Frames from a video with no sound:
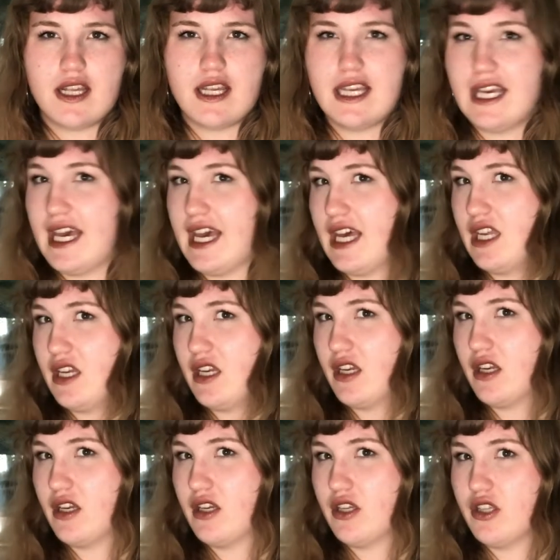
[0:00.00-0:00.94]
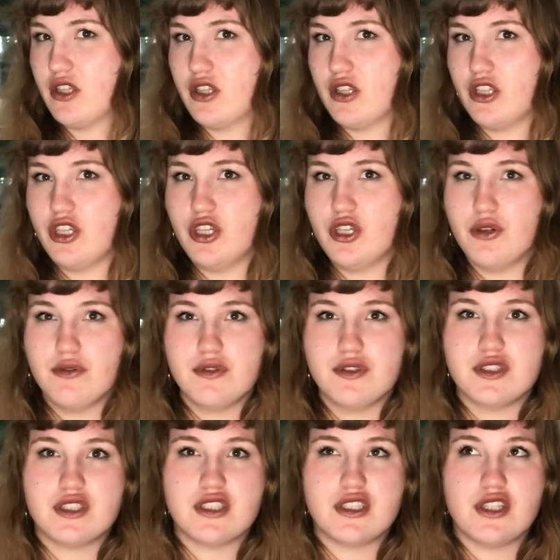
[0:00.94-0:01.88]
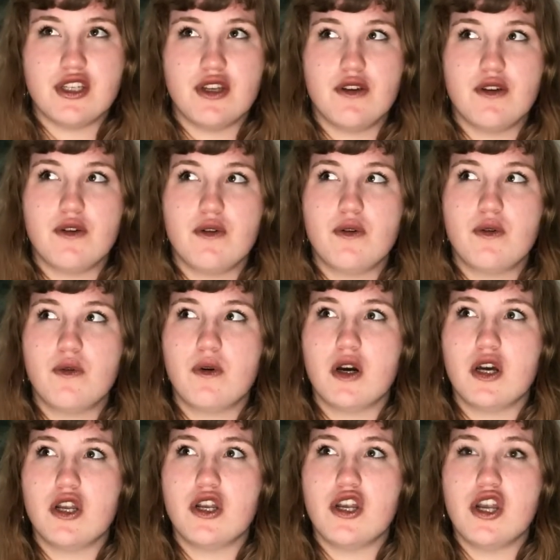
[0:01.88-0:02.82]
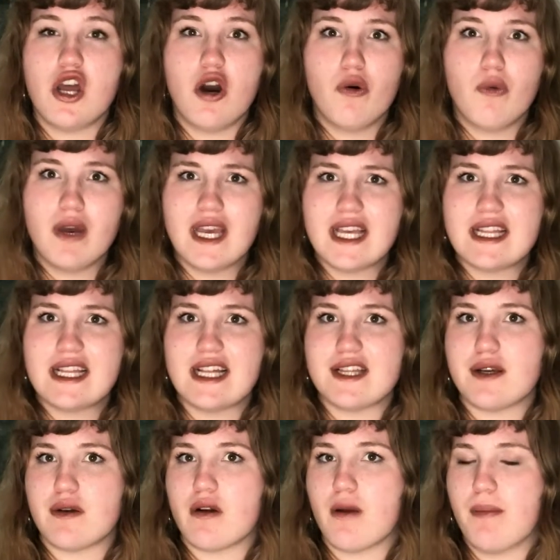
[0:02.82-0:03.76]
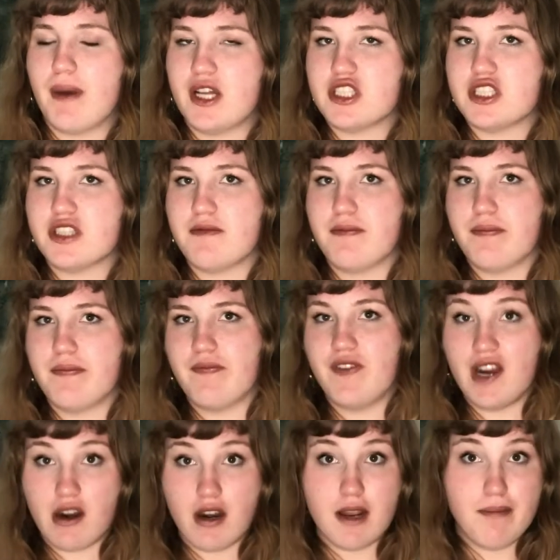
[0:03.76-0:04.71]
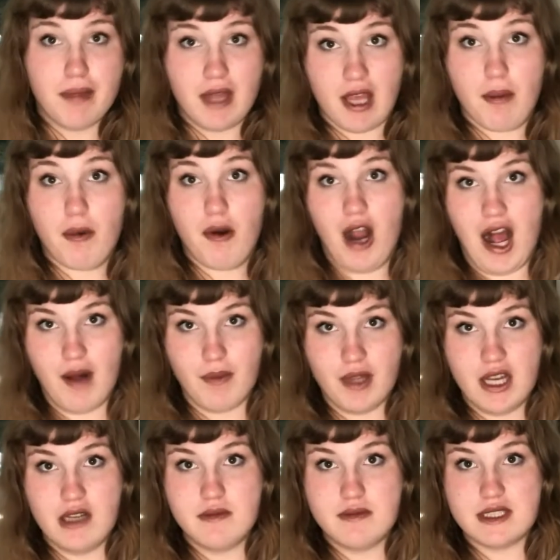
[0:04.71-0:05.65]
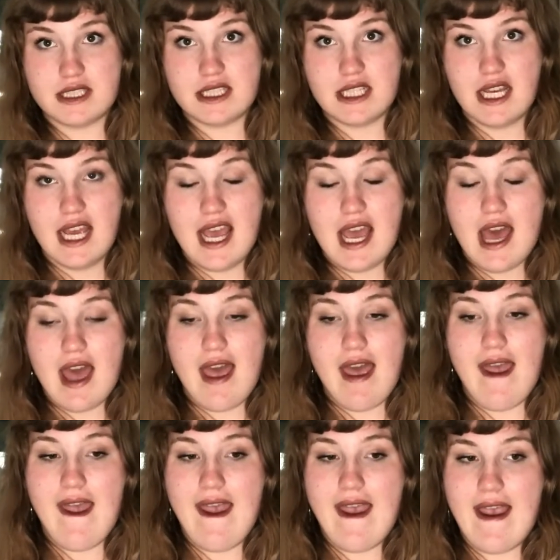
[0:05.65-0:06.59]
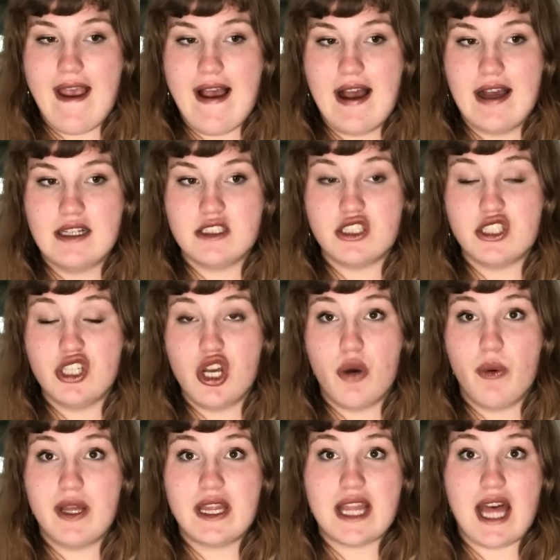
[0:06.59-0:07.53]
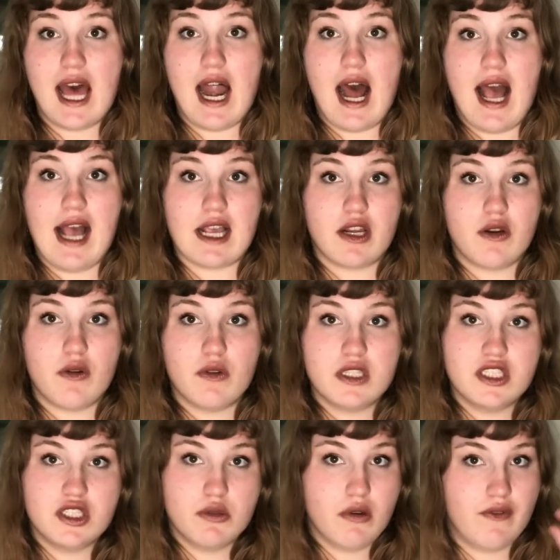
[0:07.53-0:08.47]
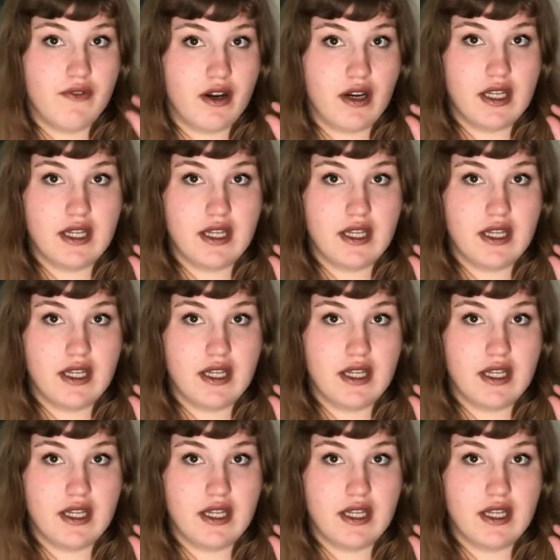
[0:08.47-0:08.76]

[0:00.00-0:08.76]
get used to knowing that there were a bunch of very big problems, and knowing that I could only do a very